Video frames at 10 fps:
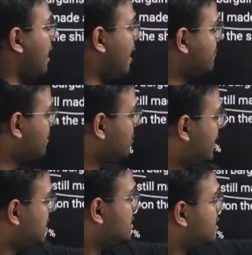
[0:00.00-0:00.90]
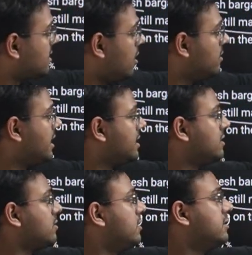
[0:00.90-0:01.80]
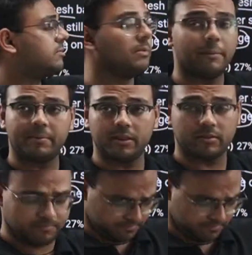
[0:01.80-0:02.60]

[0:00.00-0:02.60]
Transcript: After providing the discount, that is on this mark price of